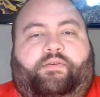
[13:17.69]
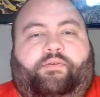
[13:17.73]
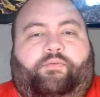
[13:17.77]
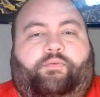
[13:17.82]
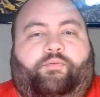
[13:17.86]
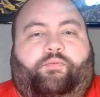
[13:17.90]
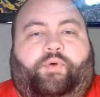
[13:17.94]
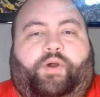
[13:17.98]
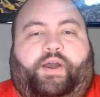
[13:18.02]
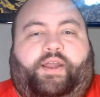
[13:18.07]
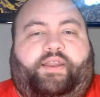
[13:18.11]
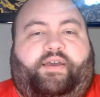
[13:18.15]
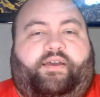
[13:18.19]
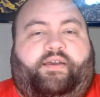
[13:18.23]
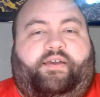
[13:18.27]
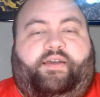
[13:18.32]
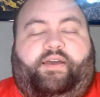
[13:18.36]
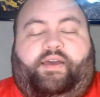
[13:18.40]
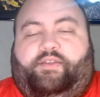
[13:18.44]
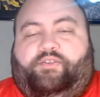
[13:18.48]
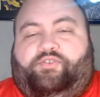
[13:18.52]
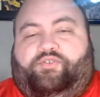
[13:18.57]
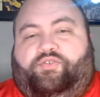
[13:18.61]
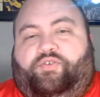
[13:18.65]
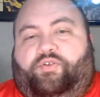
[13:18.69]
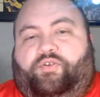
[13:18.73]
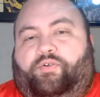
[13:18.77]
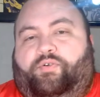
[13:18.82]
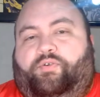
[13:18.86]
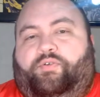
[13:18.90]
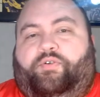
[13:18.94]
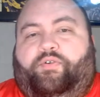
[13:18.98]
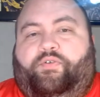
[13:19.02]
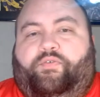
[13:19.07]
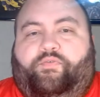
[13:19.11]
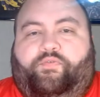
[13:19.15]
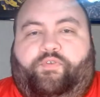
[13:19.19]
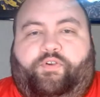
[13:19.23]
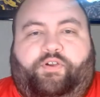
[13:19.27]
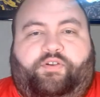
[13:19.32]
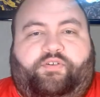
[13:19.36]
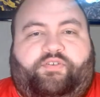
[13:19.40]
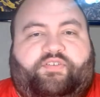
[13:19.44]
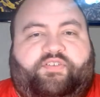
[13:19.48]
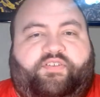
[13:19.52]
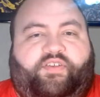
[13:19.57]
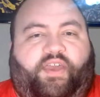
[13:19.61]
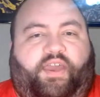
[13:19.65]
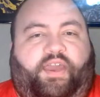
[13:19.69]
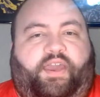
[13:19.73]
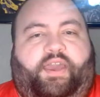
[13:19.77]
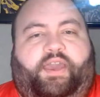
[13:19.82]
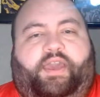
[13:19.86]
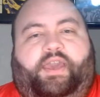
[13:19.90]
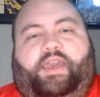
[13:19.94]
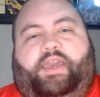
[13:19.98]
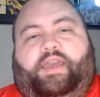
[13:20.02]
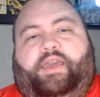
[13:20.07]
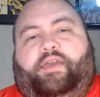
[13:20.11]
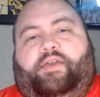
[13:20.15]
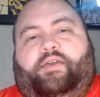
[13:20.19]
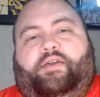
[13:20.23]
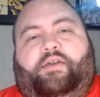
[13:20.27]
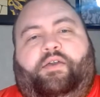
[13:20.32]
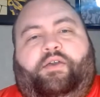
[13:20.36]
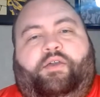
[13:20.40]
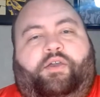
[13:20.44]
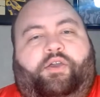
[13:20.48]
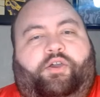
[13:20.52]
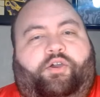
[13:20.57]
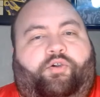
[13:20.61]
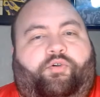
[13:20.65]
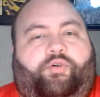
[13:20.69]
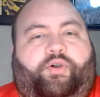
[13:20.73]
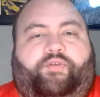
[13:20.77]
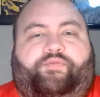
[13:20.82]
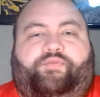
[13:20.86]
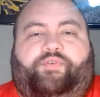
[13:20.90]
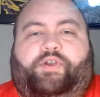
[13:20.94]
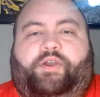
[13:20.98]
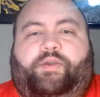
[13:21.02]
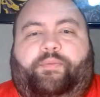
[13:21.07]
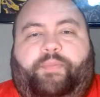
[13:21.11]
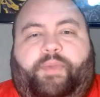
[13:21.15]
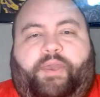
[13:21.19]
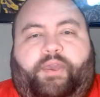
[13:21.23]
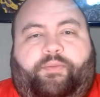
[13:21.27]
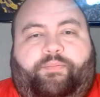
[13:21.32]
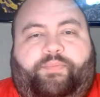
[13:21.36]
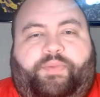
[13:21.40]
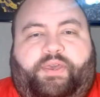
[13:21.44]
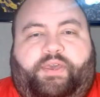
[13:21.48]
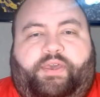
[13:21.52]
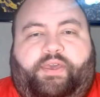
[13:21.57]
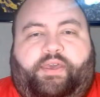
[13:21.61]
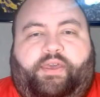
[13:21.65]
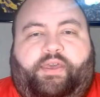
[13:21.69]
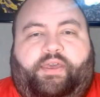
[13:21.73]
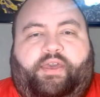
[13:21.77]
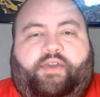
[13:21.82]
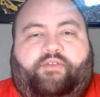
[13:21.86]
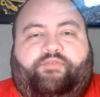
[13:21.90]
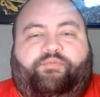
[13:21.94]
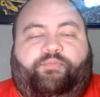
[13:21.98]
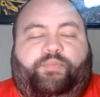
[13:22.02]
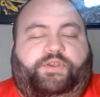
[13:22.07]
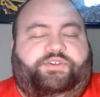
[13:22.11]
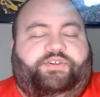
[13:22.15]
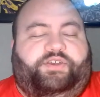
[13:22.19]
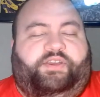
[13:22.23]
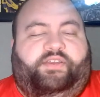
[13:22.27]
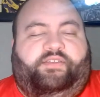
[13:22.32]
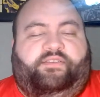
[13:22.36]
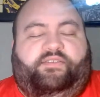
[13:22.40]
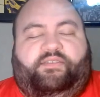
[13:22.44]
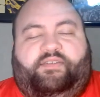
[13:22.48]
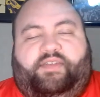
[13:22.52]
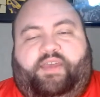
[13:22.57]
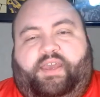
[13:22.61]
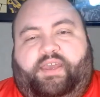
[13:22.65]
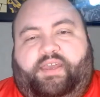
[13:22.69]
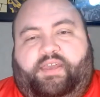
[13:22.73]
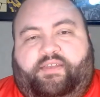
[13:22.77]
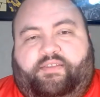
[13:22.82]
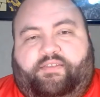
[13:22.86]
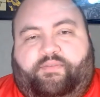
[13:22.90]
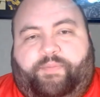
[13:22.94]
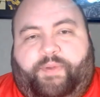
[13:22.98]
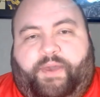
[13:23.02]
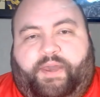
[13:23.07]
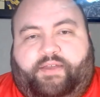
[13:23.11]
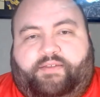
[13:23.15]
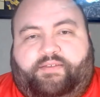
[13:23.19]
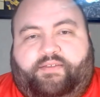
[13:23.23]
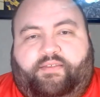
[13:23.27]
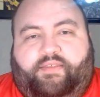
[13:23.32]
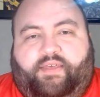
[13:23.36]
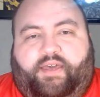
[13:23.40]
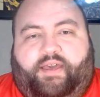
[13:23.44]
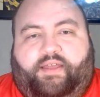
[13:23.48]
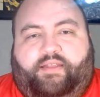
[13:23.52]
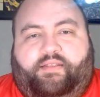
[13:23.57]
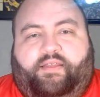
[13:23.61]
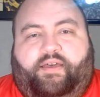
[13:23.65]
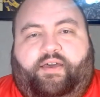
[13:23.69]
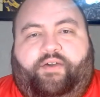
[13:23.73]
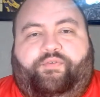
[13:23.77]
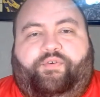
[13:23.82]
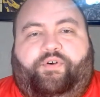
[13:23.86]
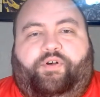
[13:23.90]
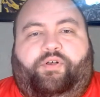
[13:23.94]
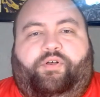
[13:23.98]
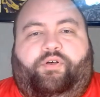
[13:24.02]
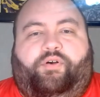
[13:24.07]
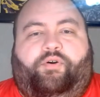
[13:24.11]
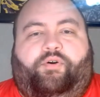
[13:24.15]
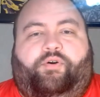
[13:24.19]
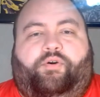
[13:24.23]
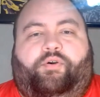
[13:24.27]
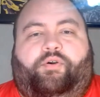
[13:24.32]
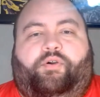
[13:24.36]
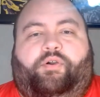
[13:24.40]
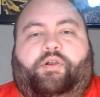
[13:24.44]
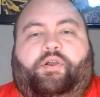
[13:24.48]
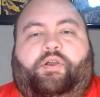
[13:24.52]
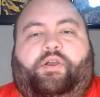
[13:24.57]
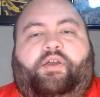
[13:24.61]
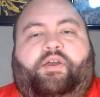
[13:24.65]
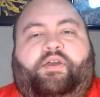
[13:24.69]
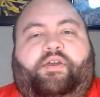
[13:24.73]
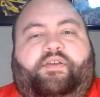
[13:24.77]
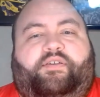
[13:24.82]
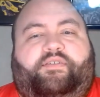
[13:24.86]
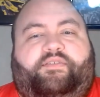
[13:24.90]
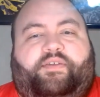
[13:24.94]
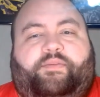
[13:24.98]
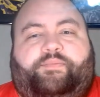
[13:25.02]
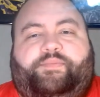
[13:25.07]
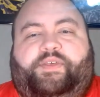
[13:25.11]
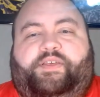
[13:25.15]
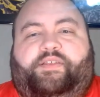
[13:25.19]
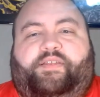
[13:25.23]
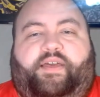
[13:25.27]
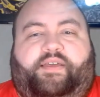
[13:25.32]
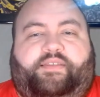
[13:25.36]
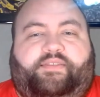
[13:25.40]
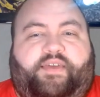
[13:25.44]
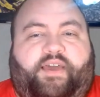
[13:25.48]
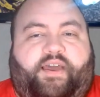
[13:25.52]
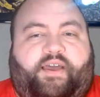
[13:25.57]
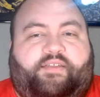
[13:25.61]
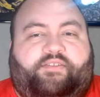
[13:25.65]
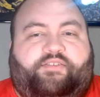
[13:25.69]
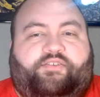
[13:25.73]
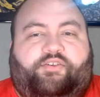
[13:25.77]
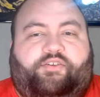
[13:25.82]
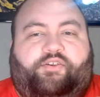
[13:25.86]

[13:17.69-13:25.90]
why not a Duke versus a whoever it may be if Michigan State gets back to that level or something like that.